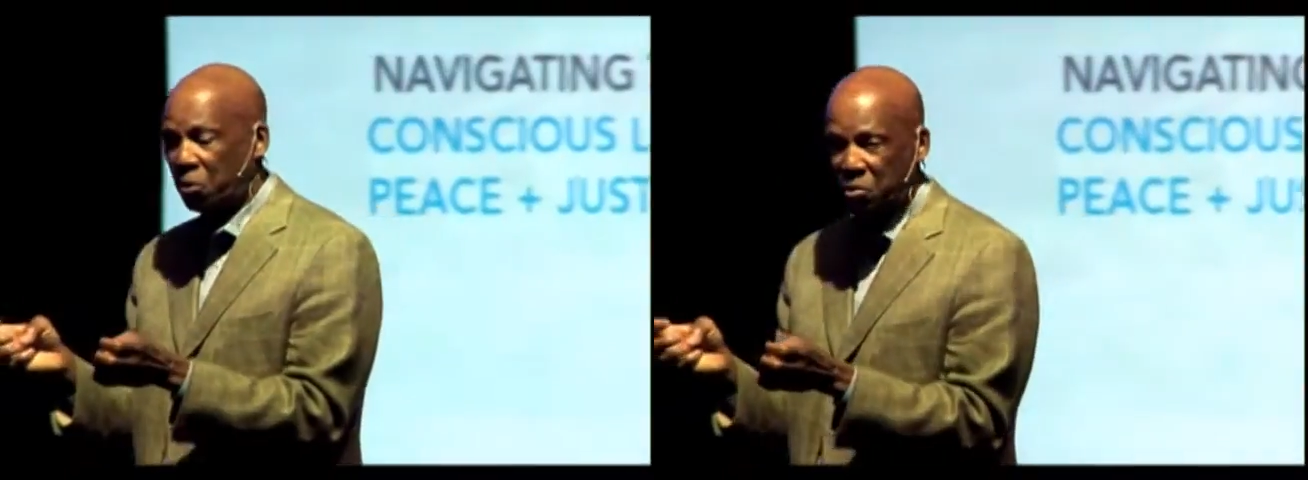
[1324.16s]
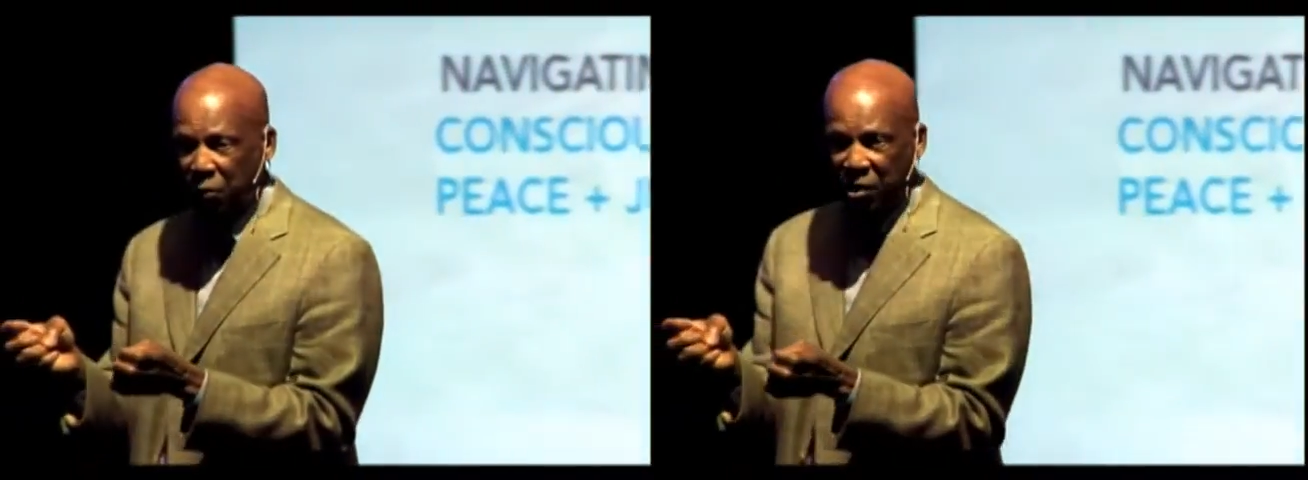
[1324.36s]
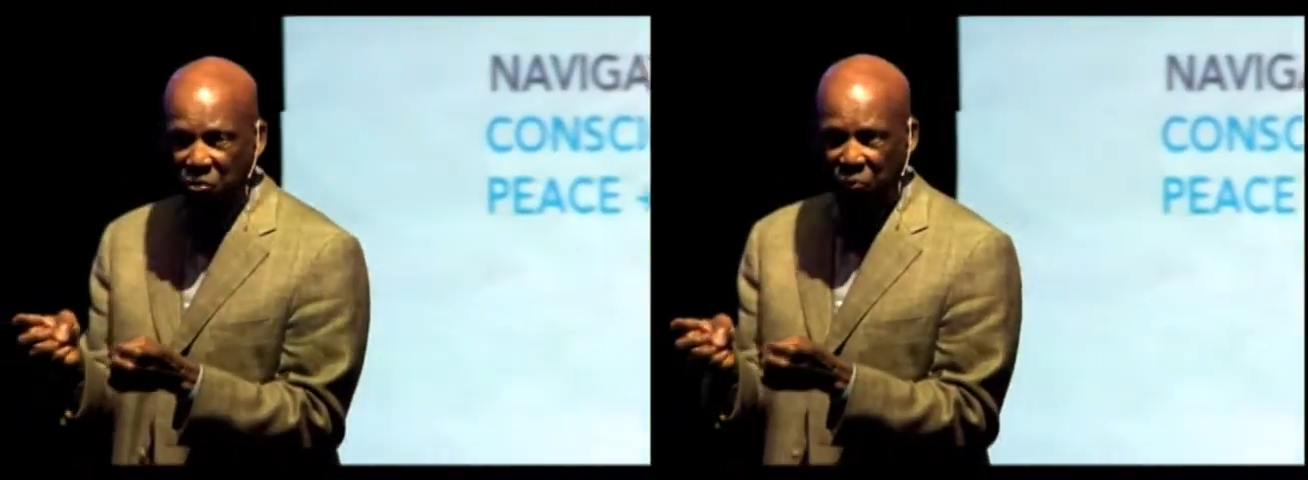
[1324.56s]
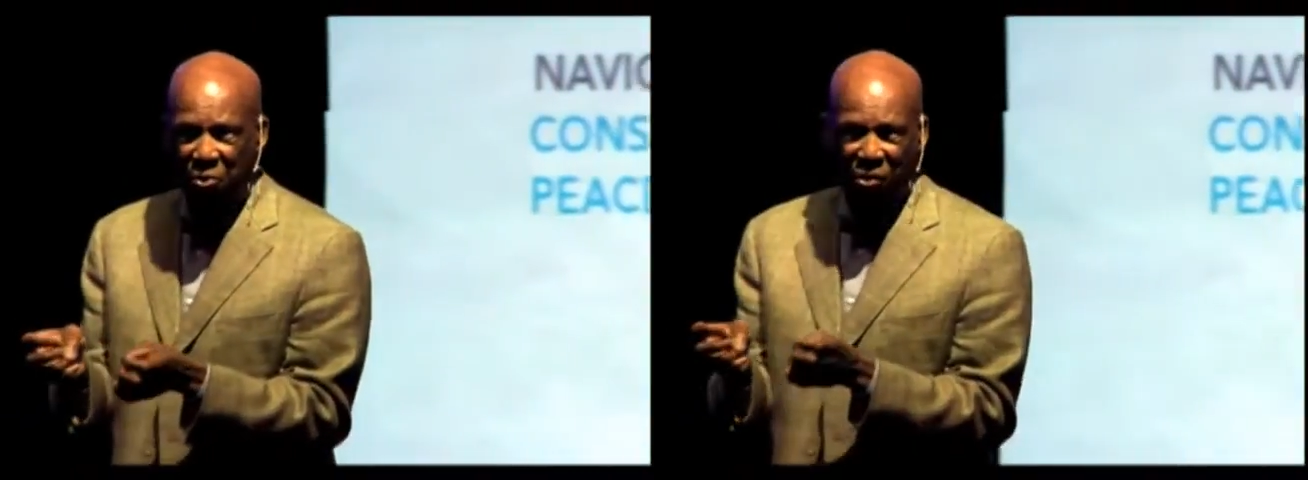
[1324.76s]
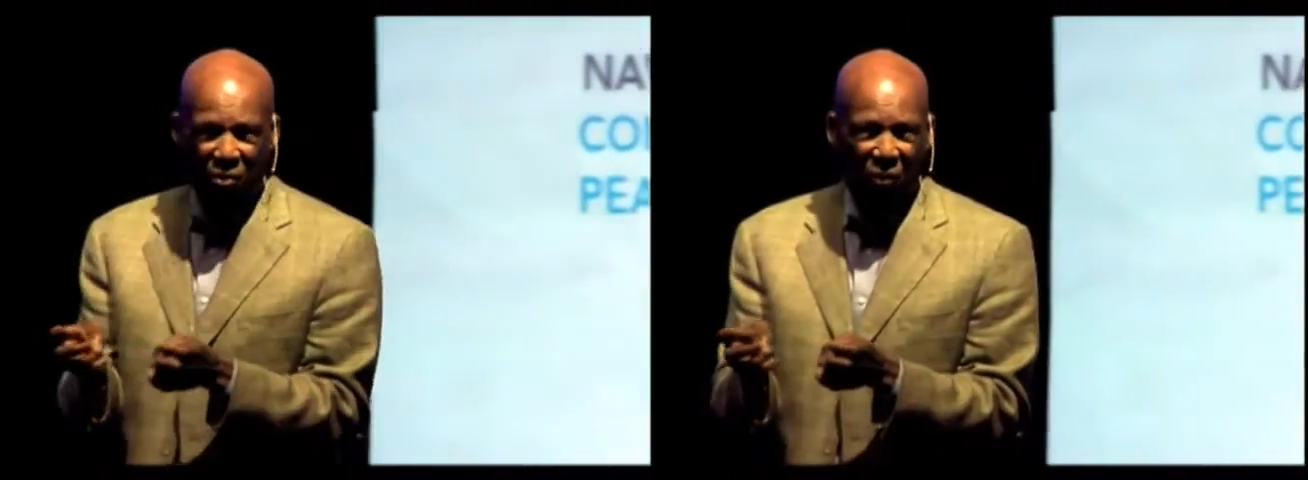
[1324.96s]
best for
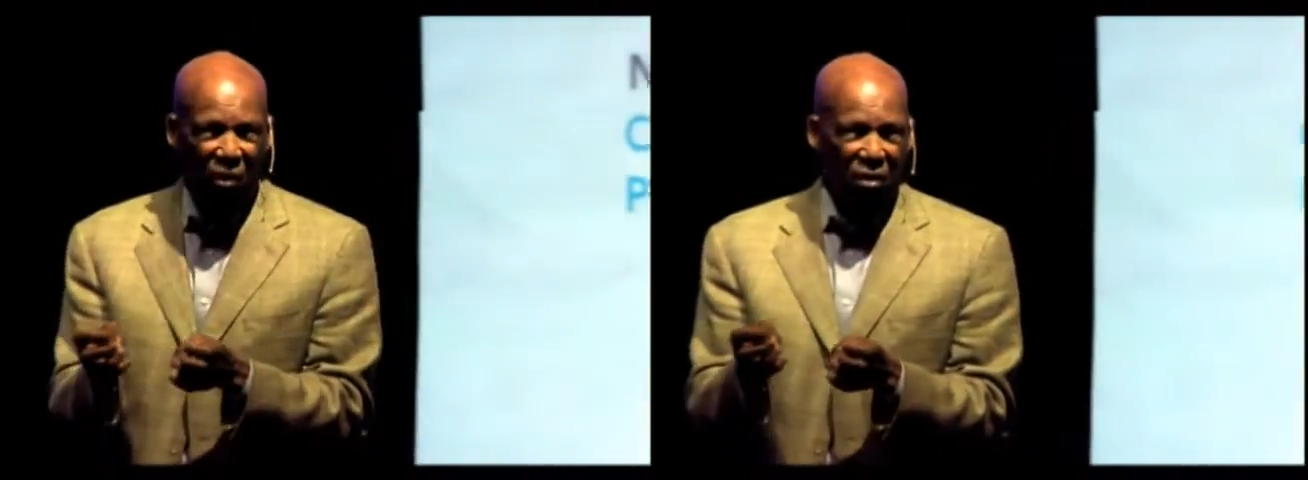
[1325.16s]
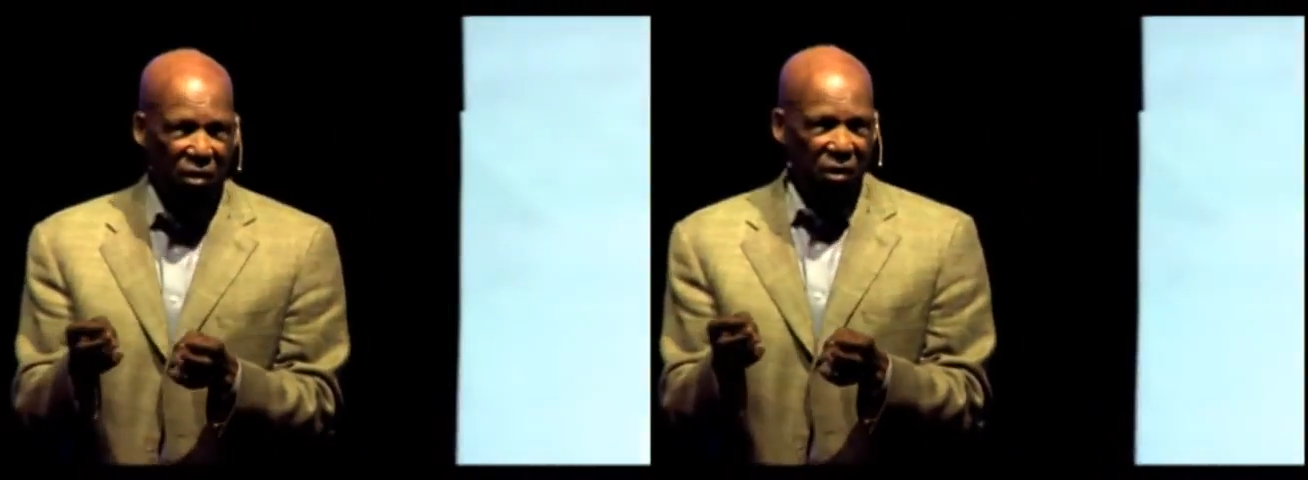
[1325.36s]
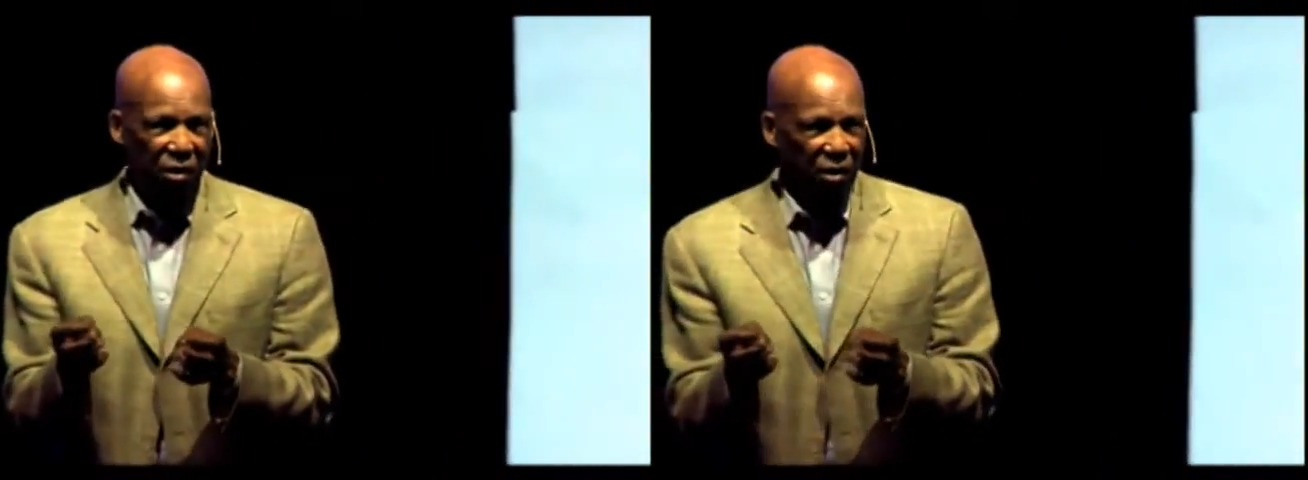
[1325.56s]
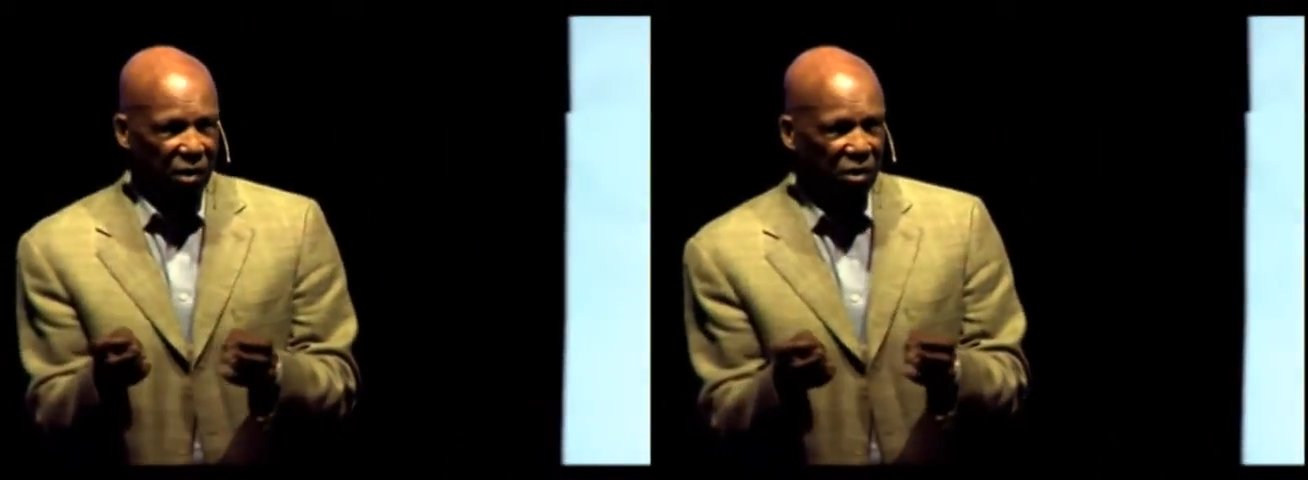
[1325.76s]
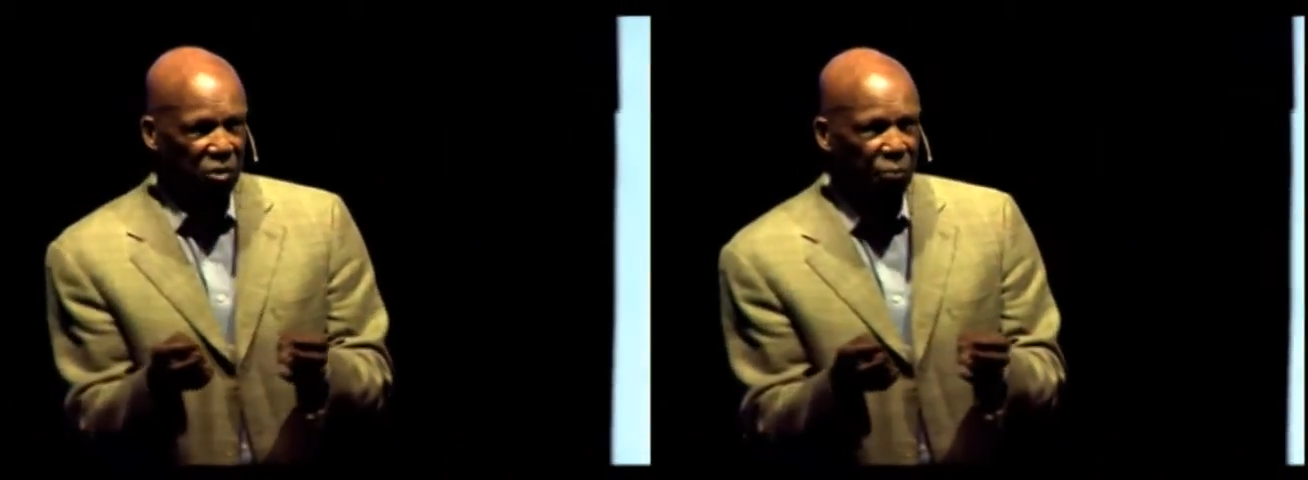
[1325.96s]
you.
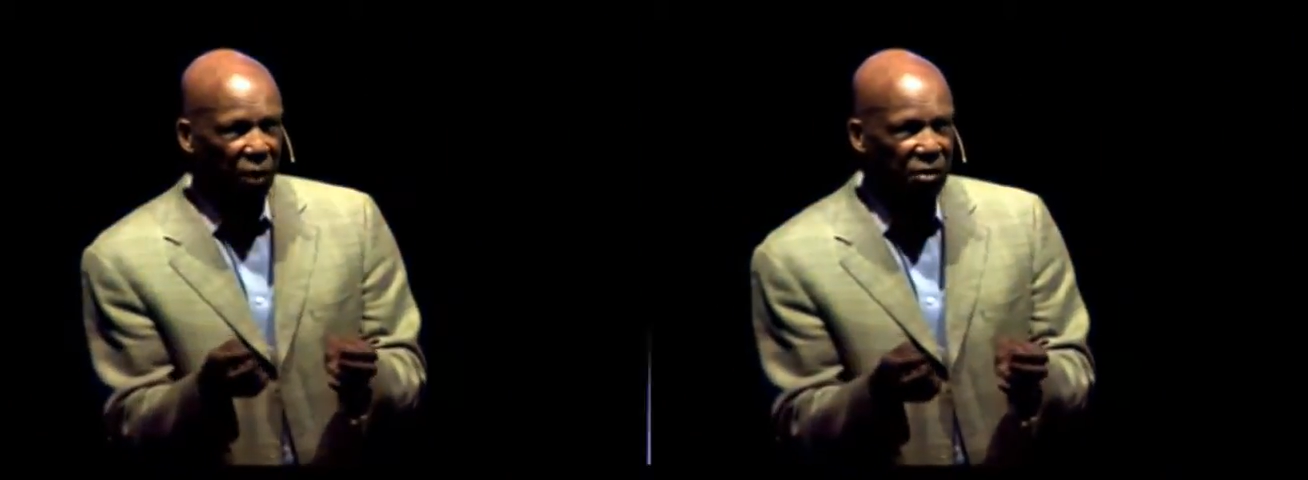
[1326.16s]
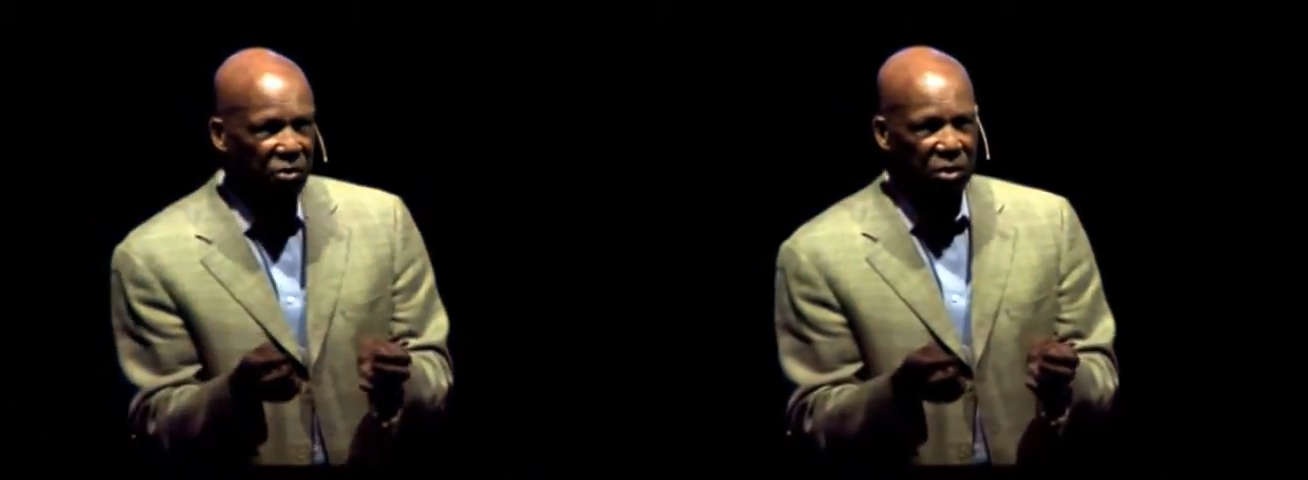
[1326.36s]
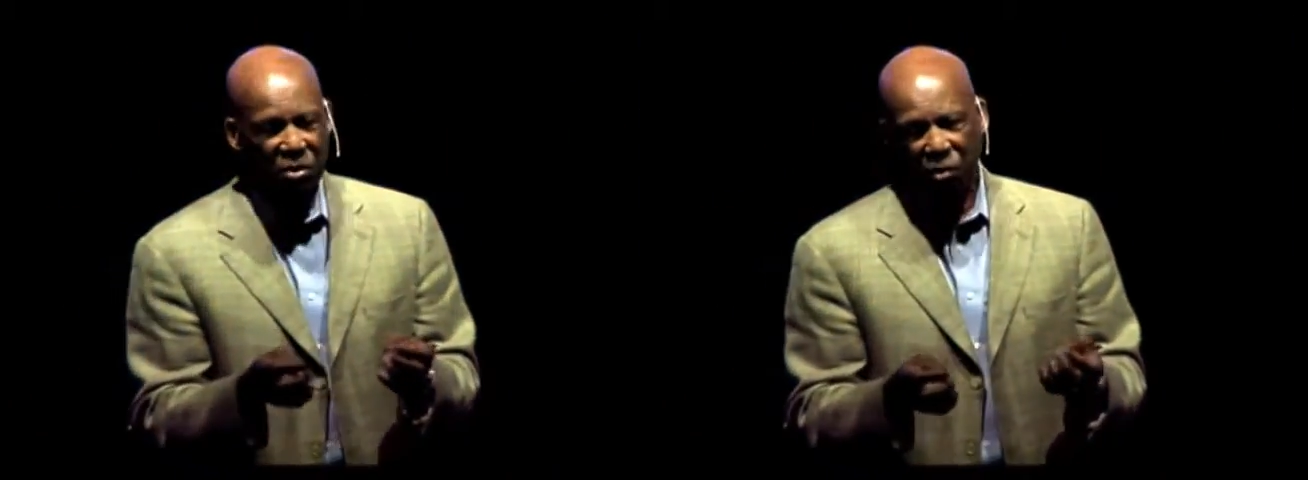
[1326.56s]
It's a process that